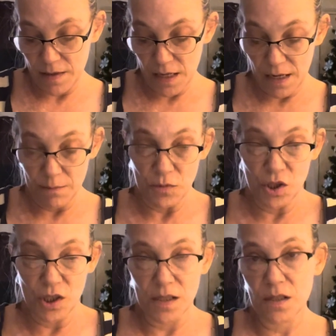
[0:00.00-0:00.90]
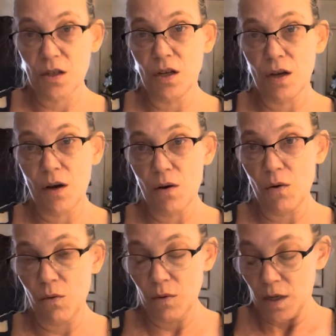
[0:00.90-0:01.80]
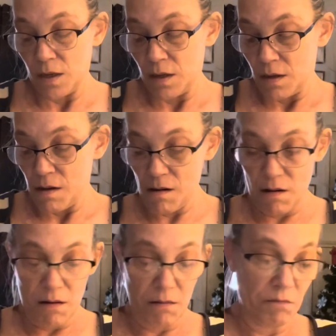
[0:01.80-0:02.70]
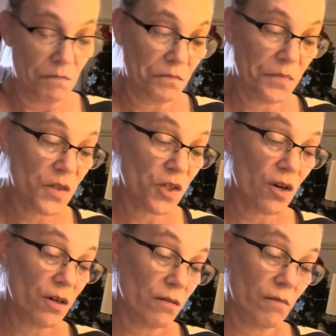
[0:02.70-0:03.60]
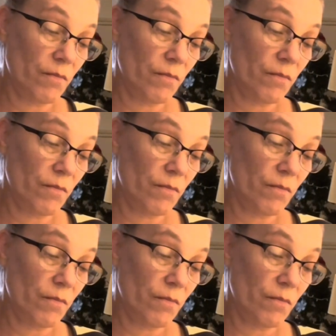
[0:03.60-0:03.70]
that I'm just gonna go um, start